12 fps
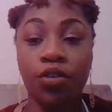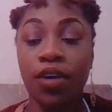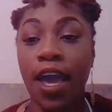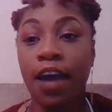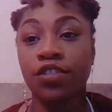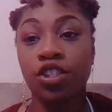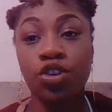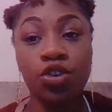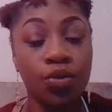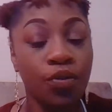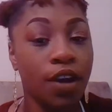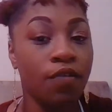You can have
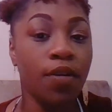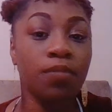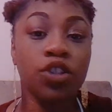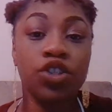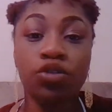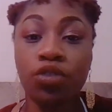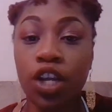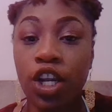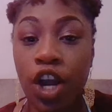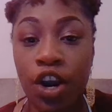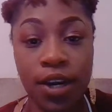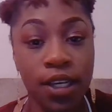tutoring from the Student
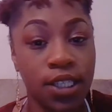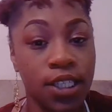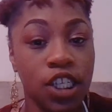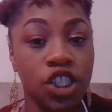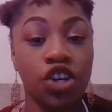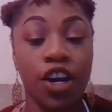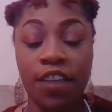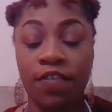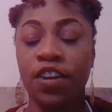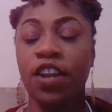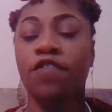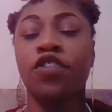Learning Center,
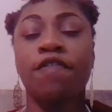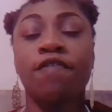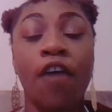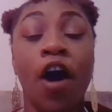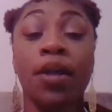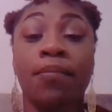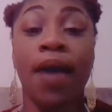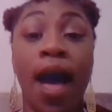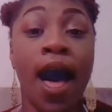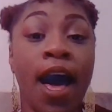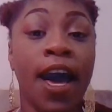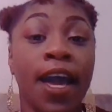even if you're falling
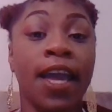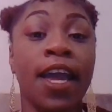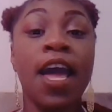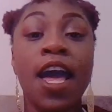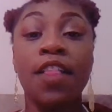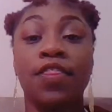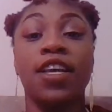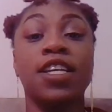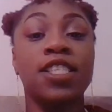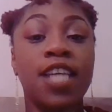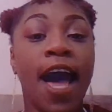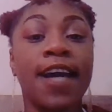behind.
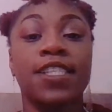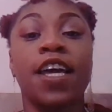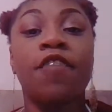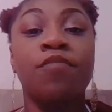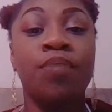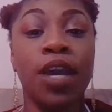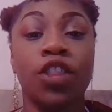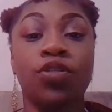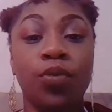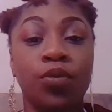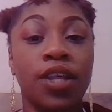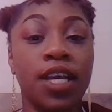These guys have been
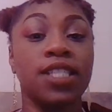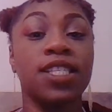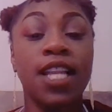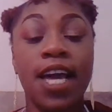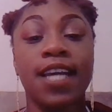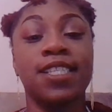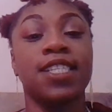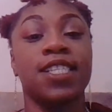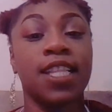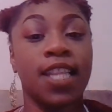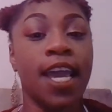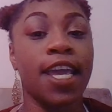through these classes
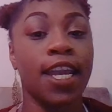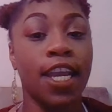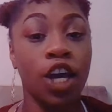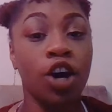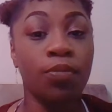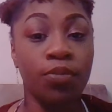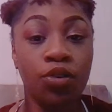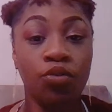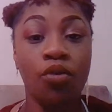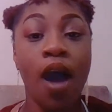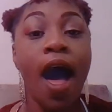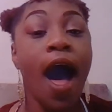and they can help
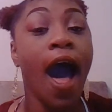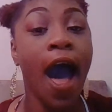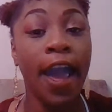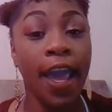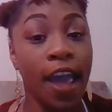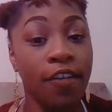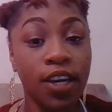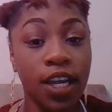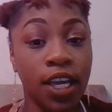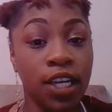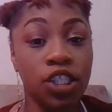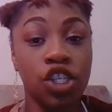you. I haven't
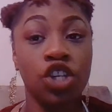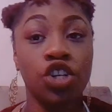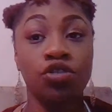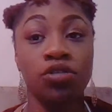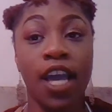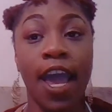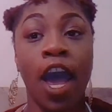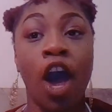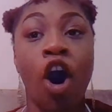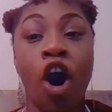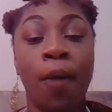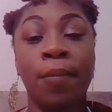needed to use it at
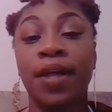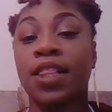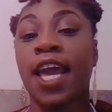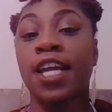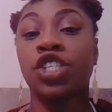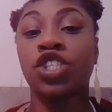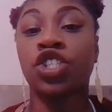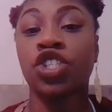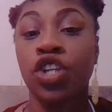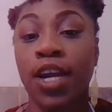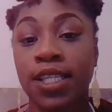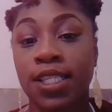all, but they
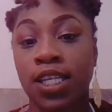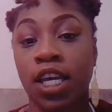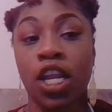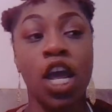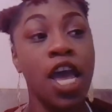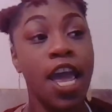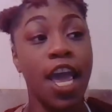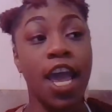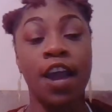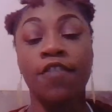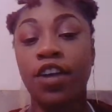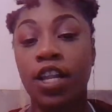stress it.
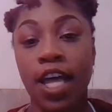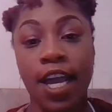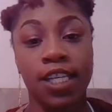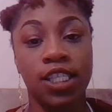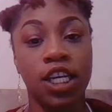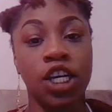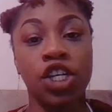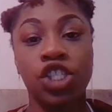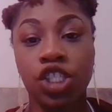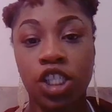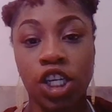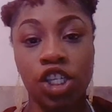Every class,
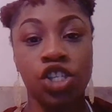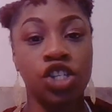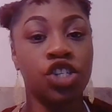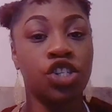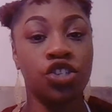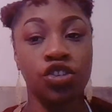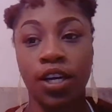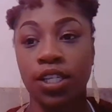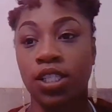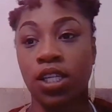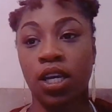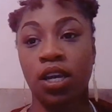each teacher
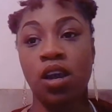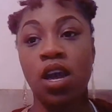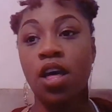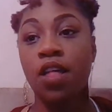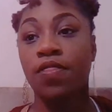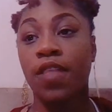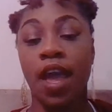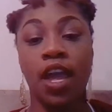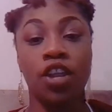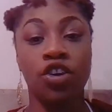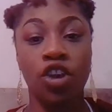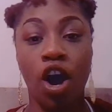stress it
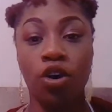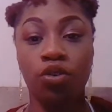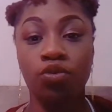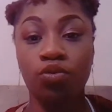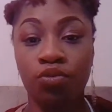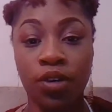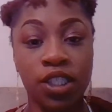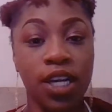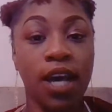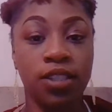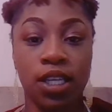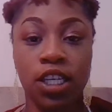that, reach
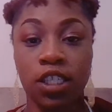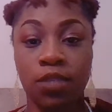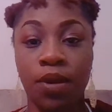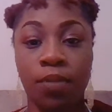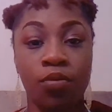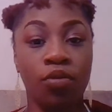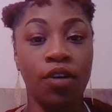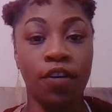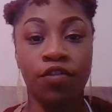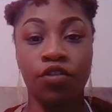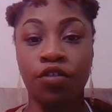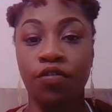out to these people
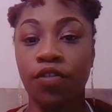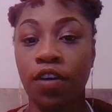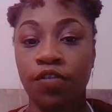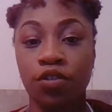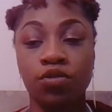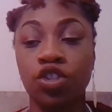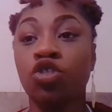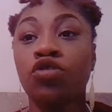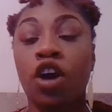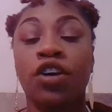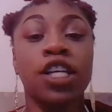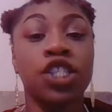if you
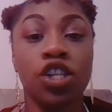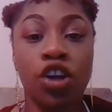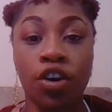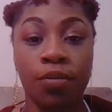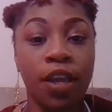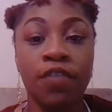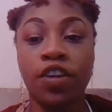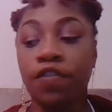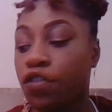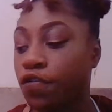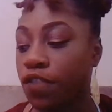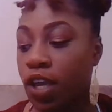get to know them, even
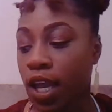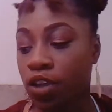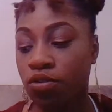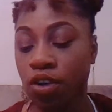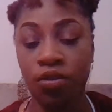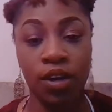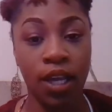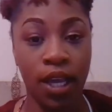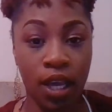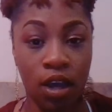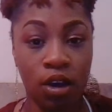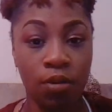if you feel like you don't
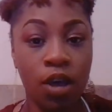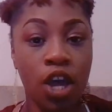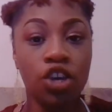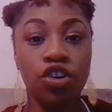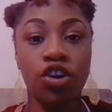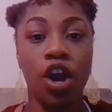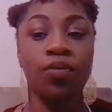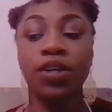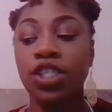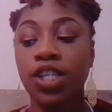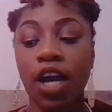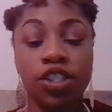need help.
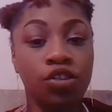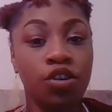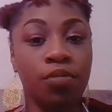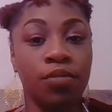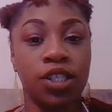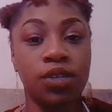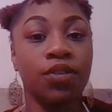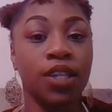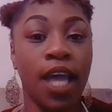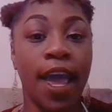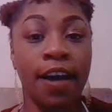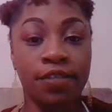Reach out to them and see what
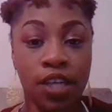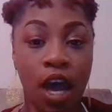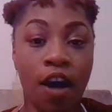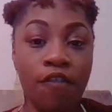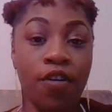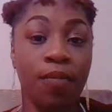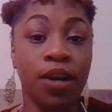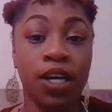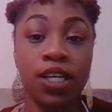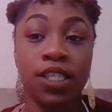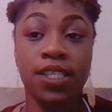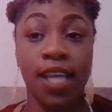they have to offer
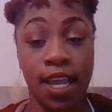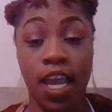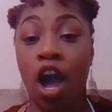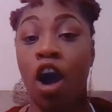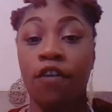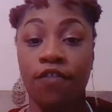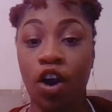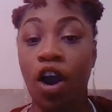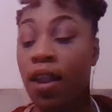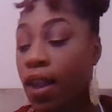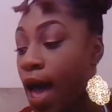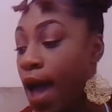because they can offer
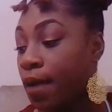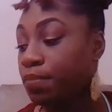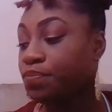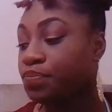a lot.